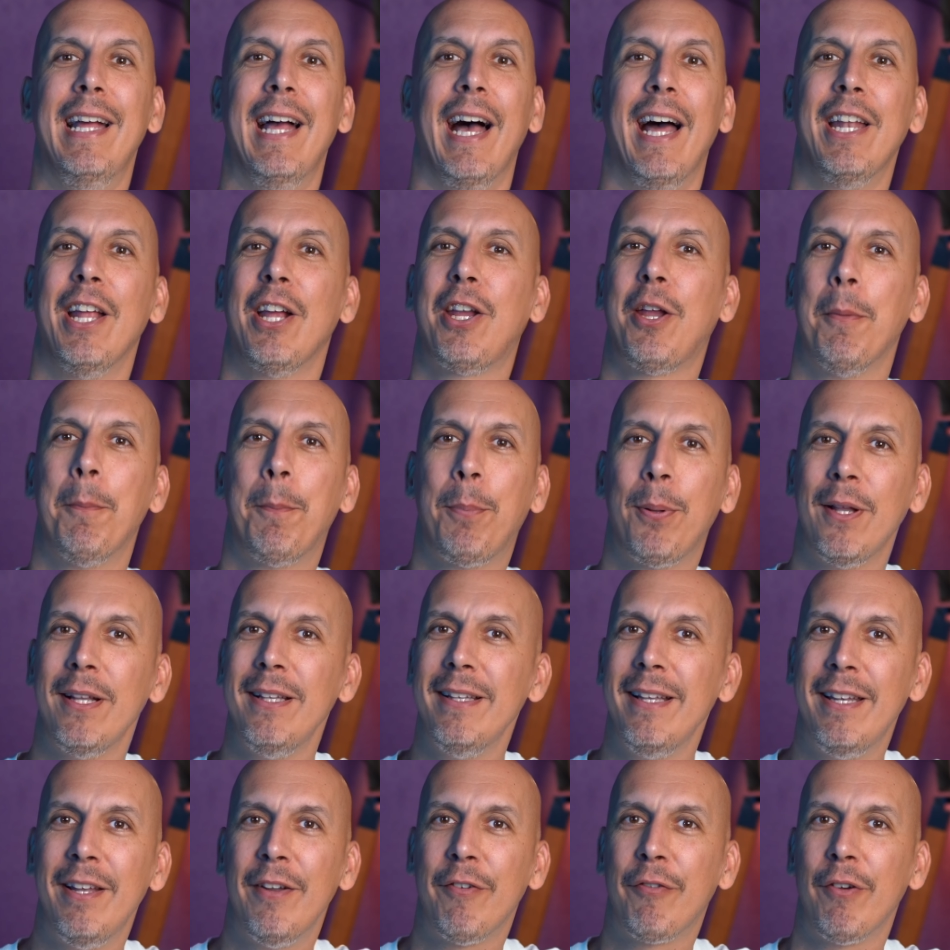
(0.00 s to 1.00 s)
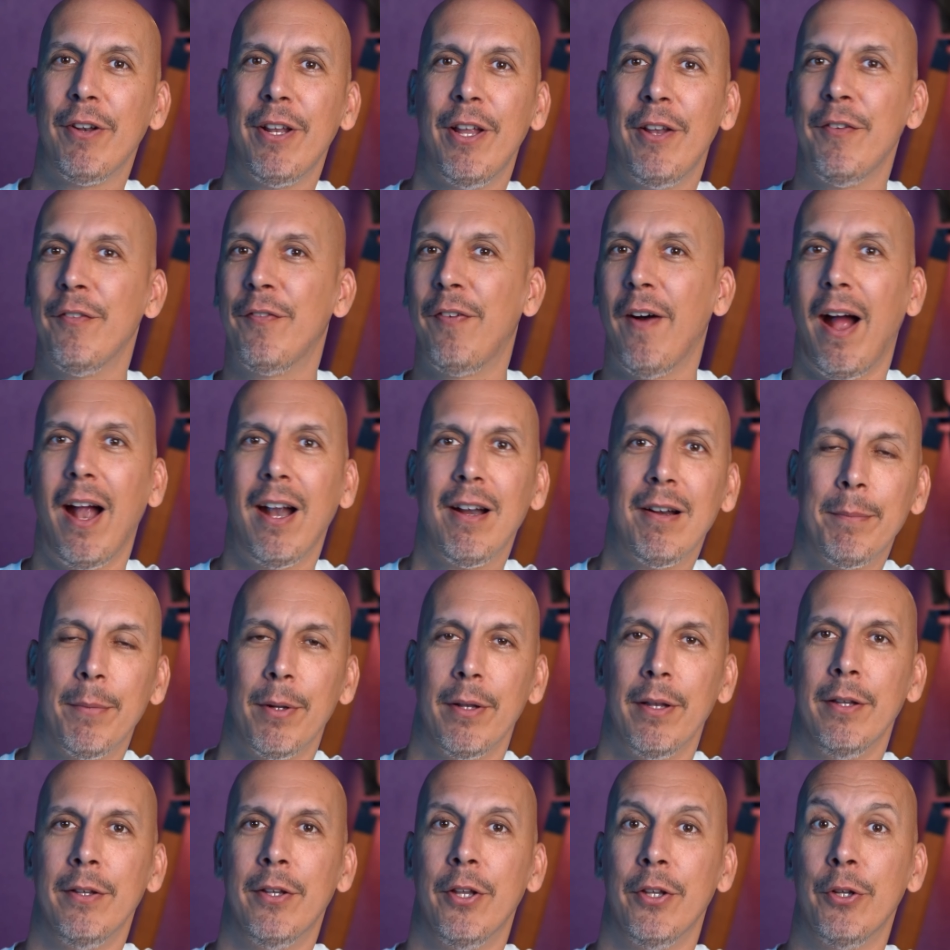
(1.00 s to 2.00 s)
and a completely different
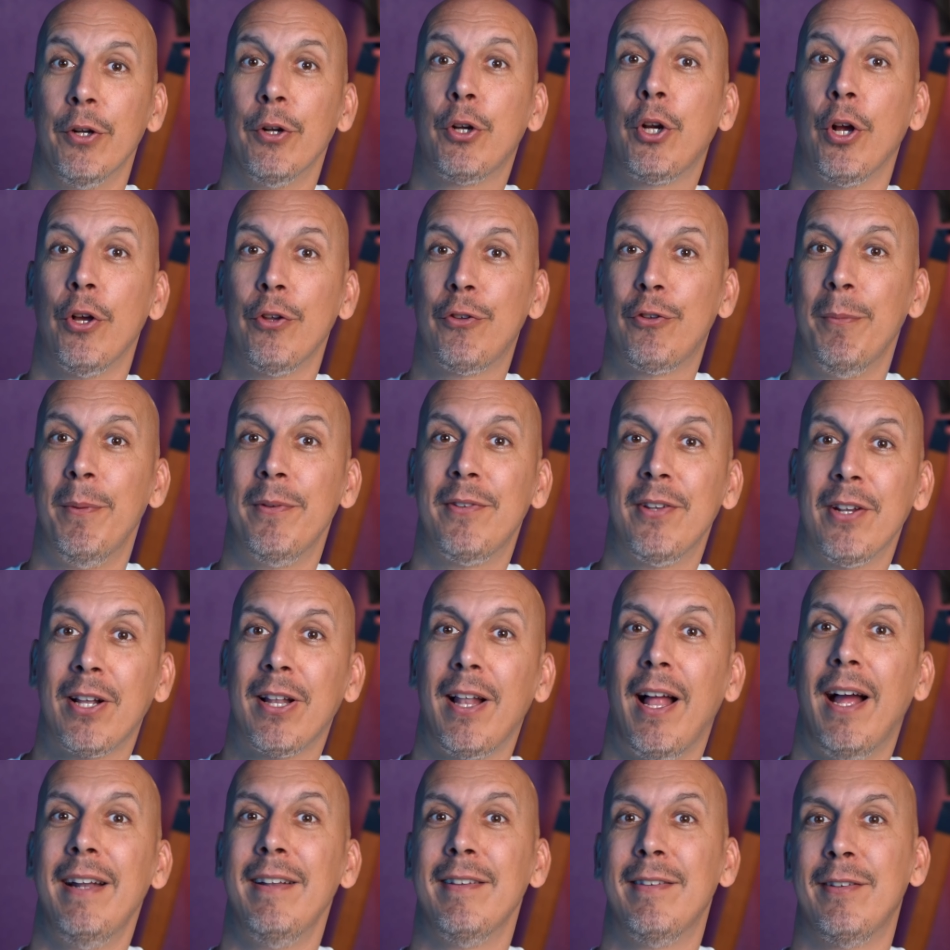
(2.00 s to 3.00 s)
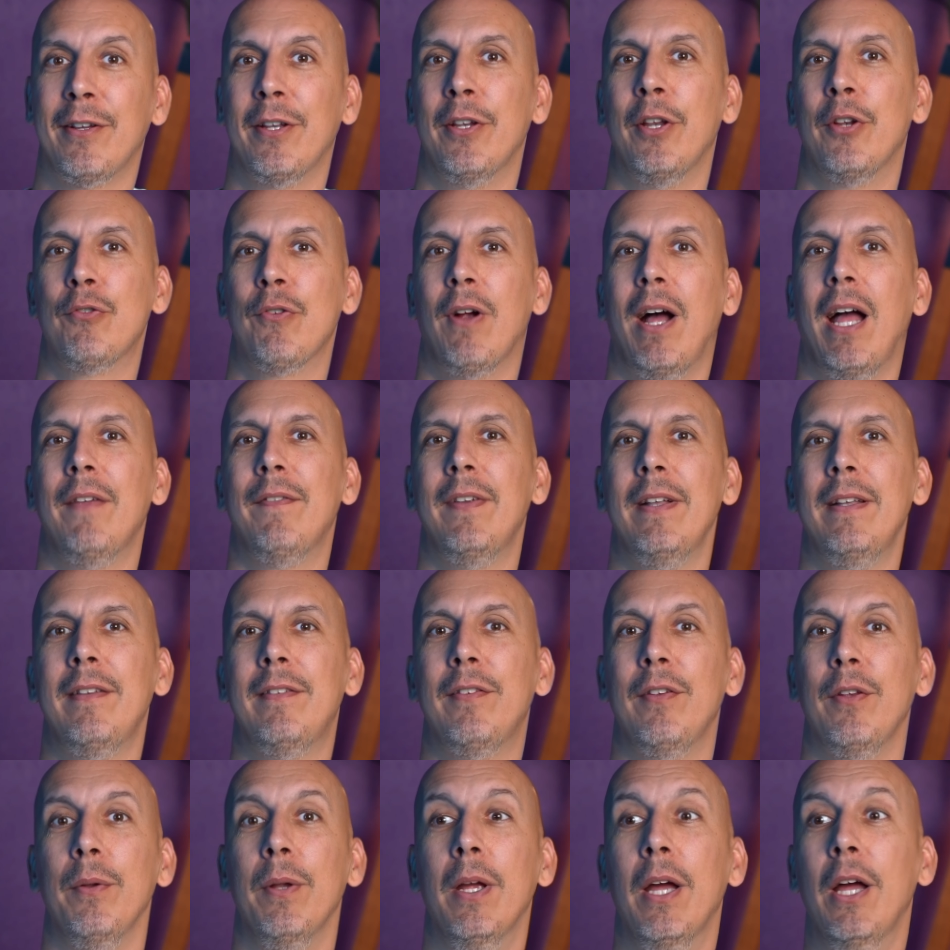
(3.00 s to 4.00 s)
environment that their customers and clients are going to drive
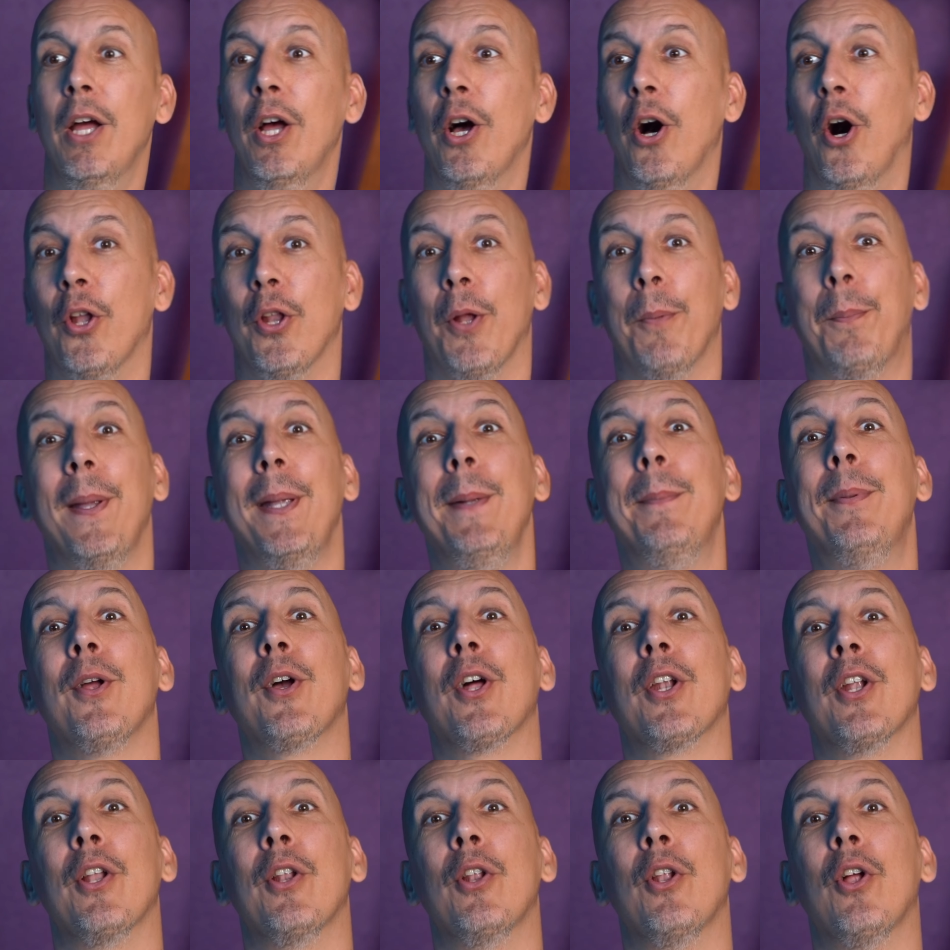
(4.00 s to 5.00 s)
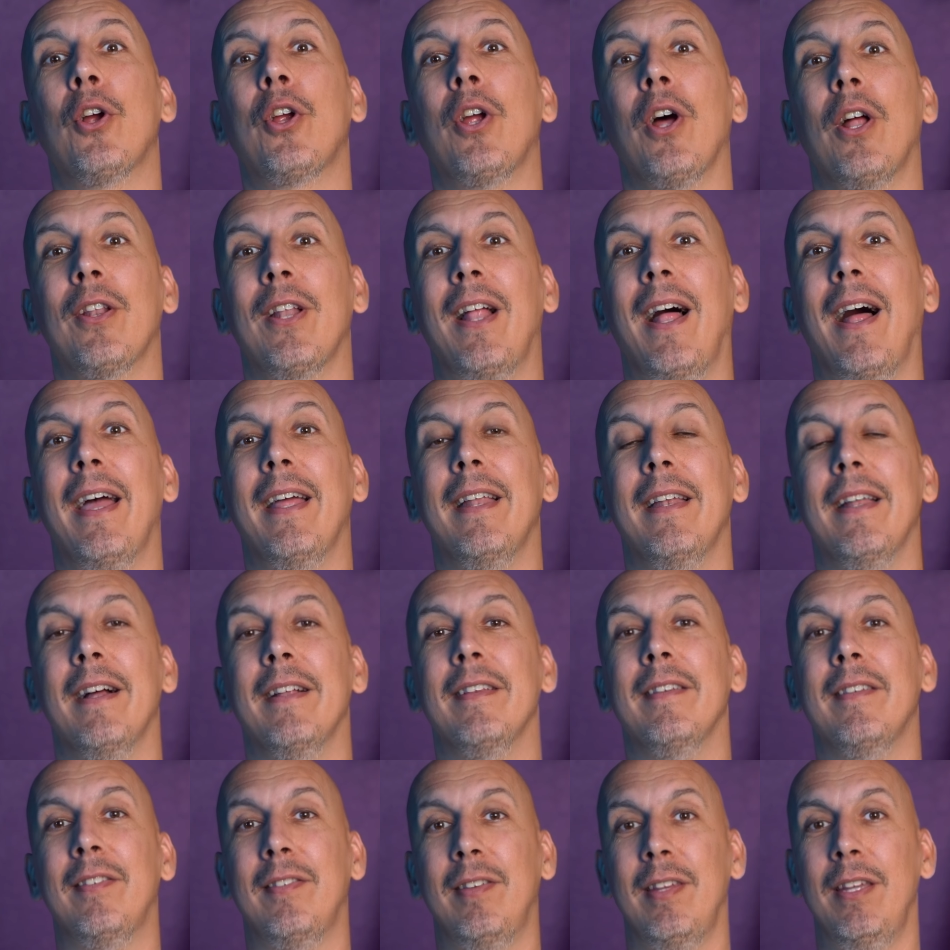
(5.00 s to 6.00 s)
into or that people are going to look online
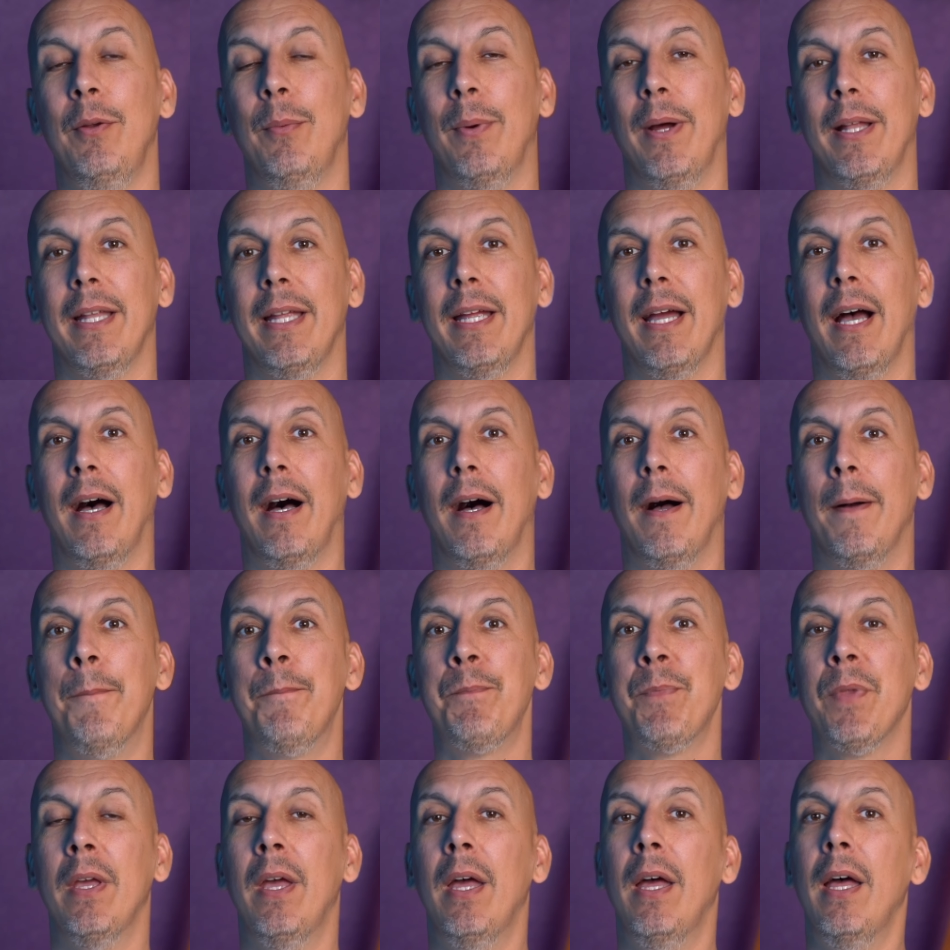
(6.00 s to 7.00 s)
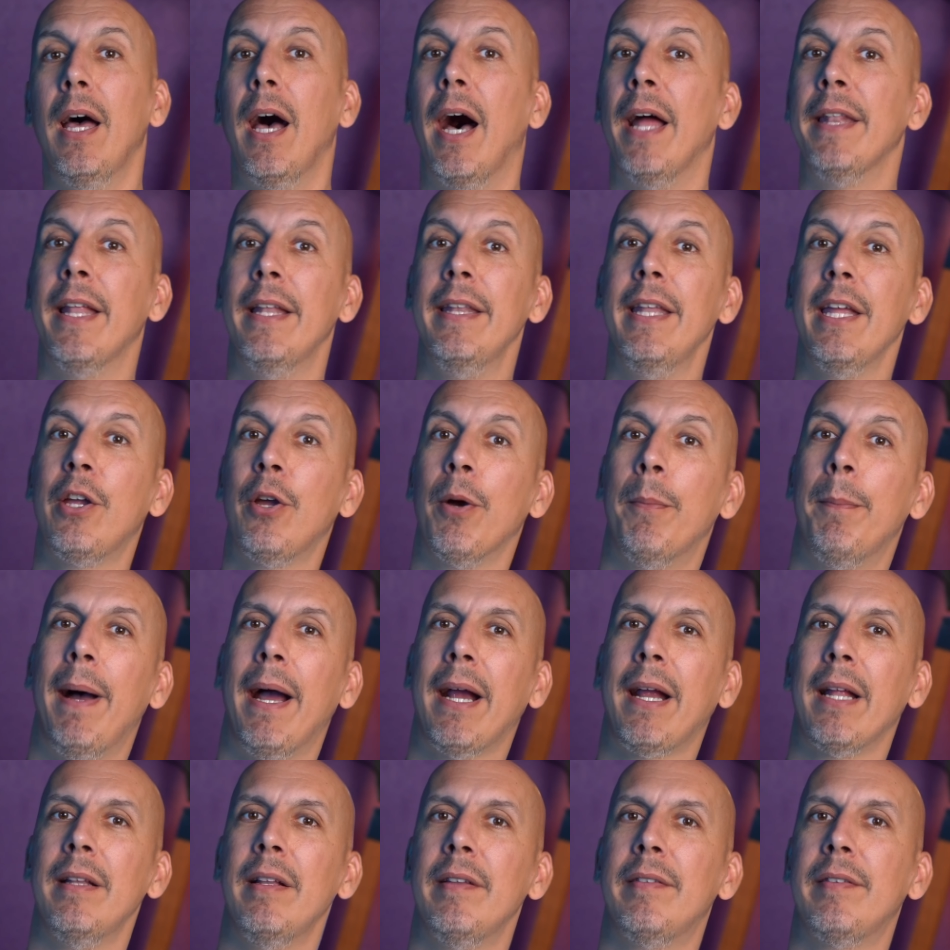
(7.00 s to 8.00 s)
and see where they are. And then they come
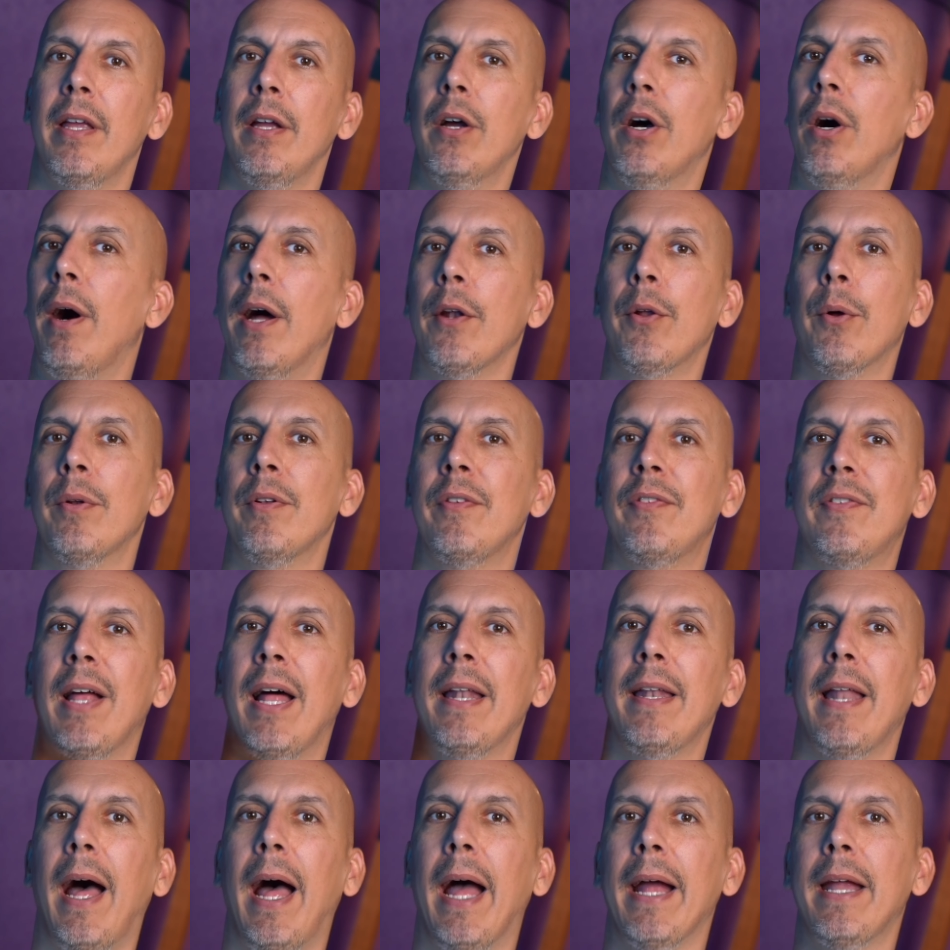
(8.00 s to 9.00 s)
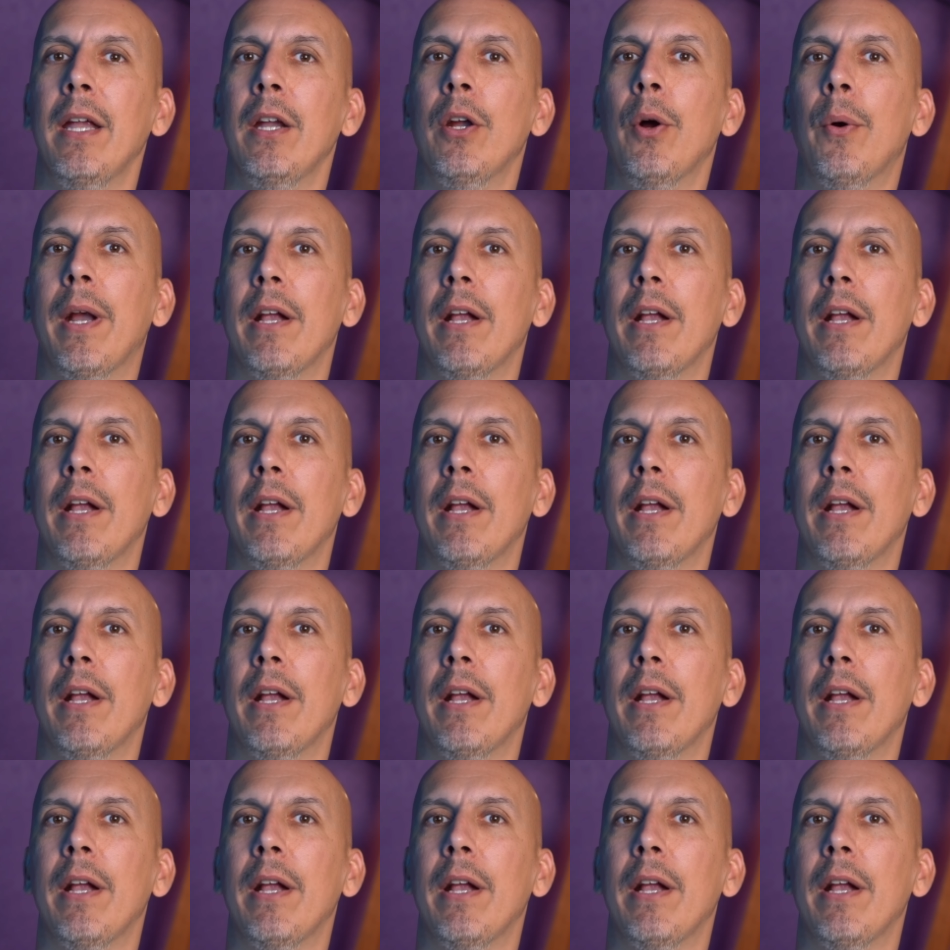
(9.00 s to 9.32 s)
back and they say, Oh, I don't understand. I can go